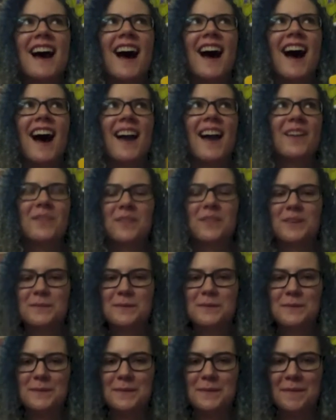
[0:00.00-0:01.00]
I don't want him
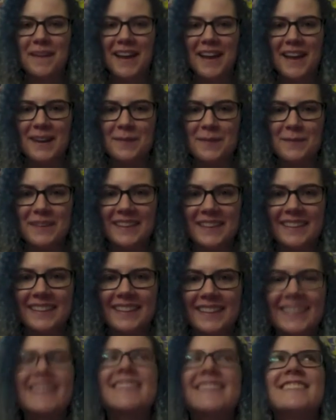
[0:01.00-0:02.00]
to be my enemy.
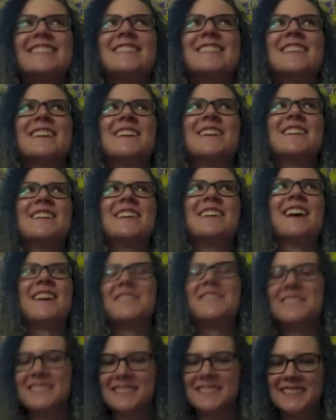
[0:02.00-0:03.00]
So
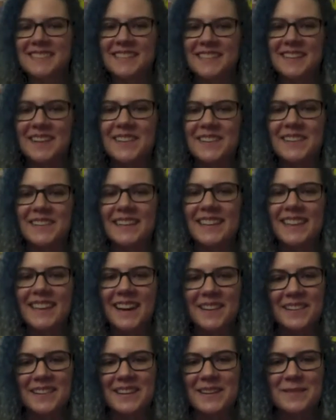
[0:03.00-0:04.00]
I'm just gonna go with
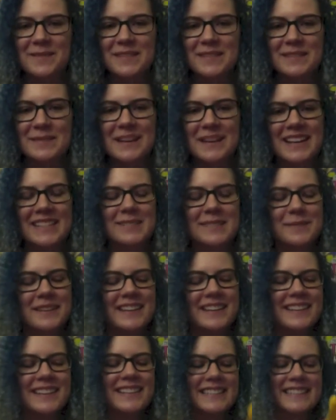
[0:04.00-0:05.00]
I want him as my
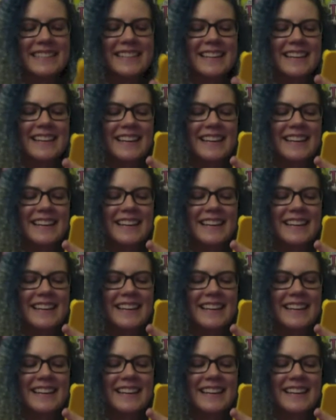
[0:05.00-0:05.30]
husband.